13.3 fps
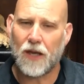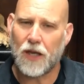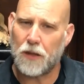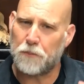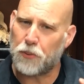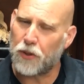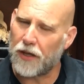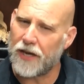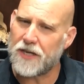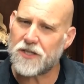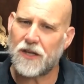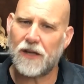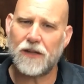He
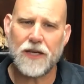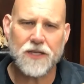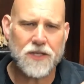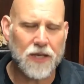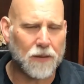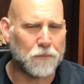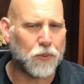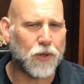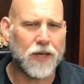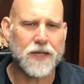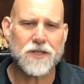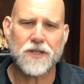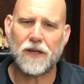plays on this and
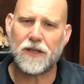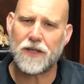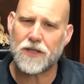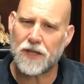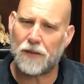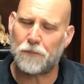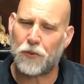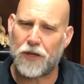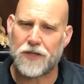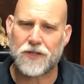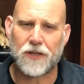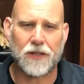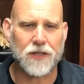plays on this and
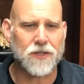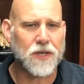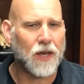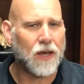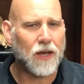plays on this.